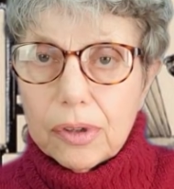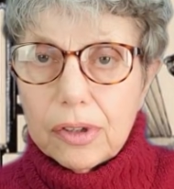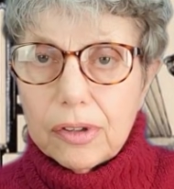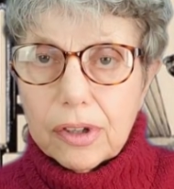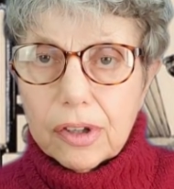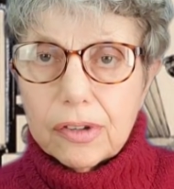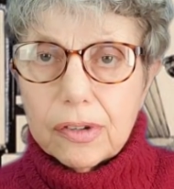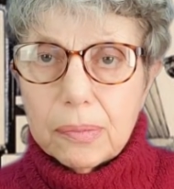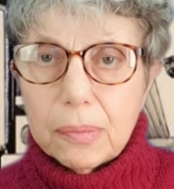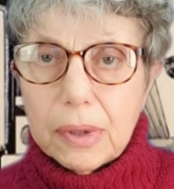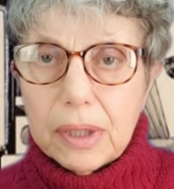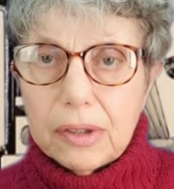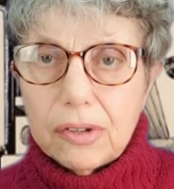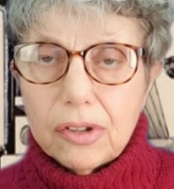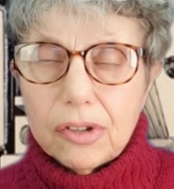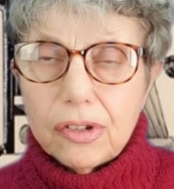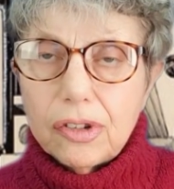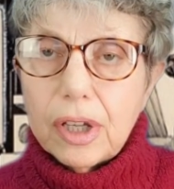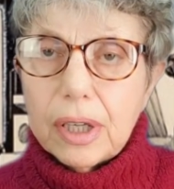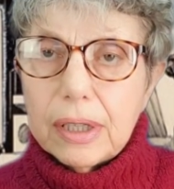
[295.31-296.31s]
it doesn't mean
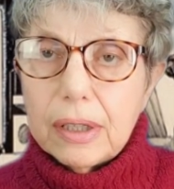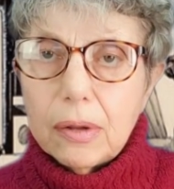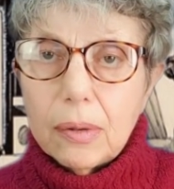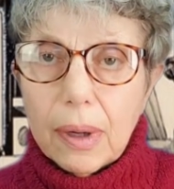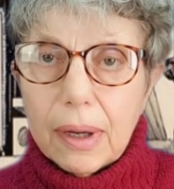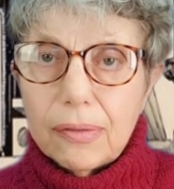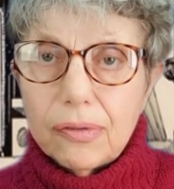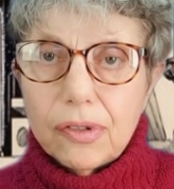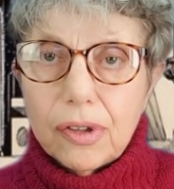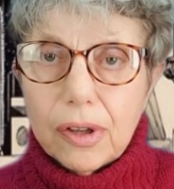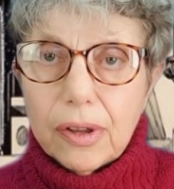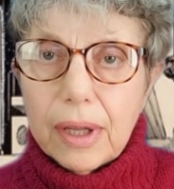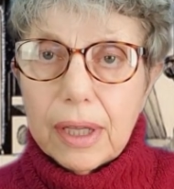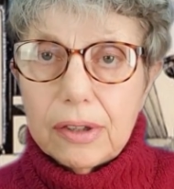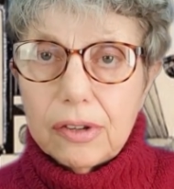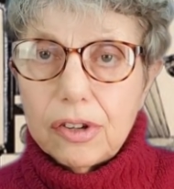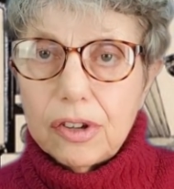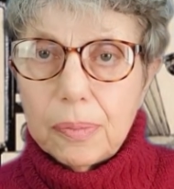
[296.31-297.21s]
to say you have to then